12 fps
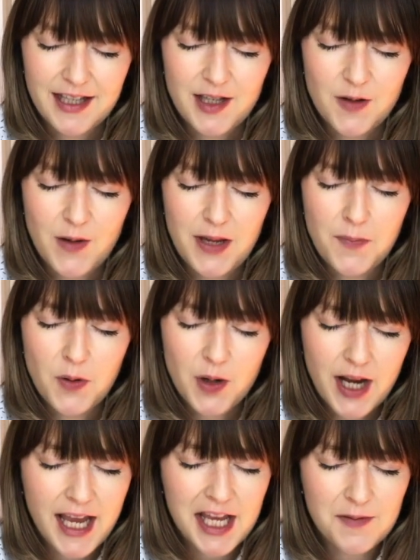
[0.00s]
We
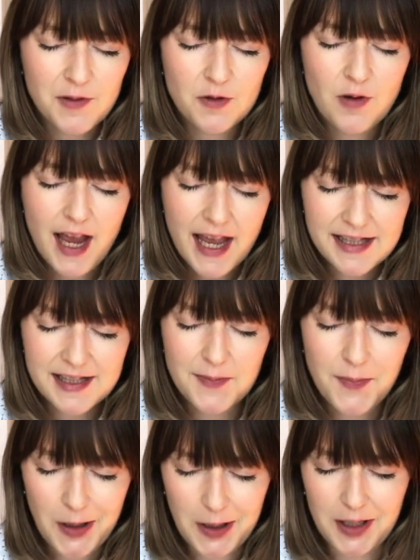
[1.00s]
pray you would rest
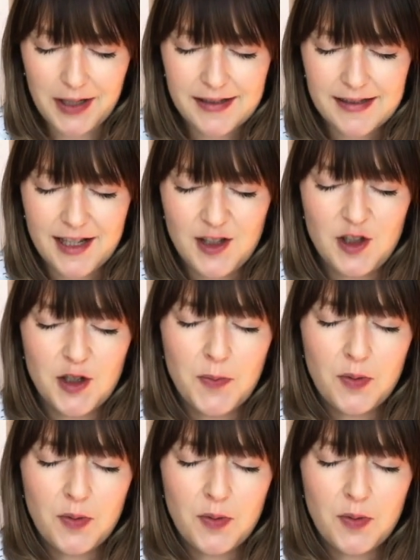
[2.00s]
upon us in your